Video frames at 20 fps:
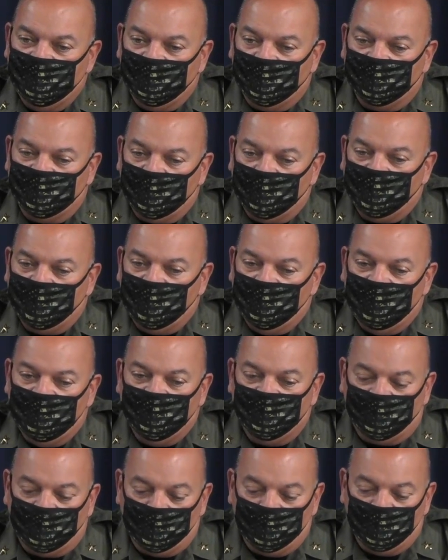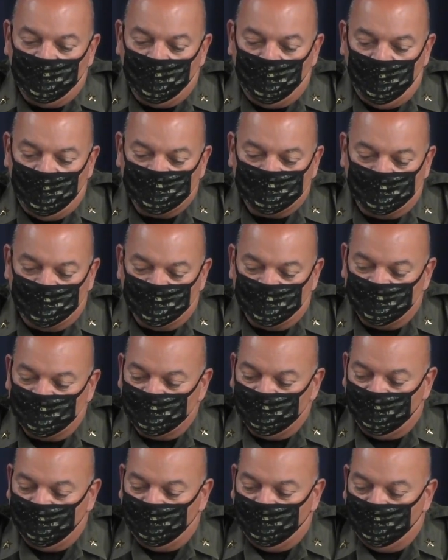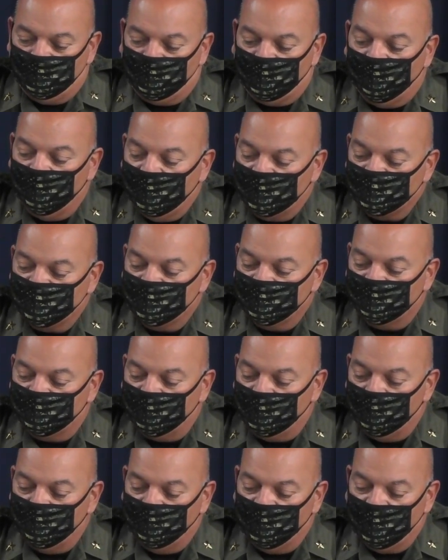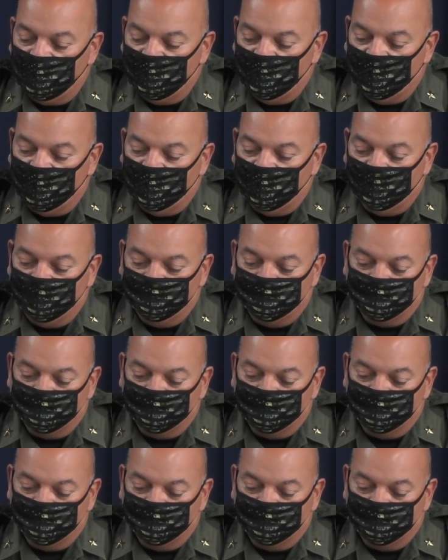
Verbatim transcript: a deputy needs to request position, permission from the, uh,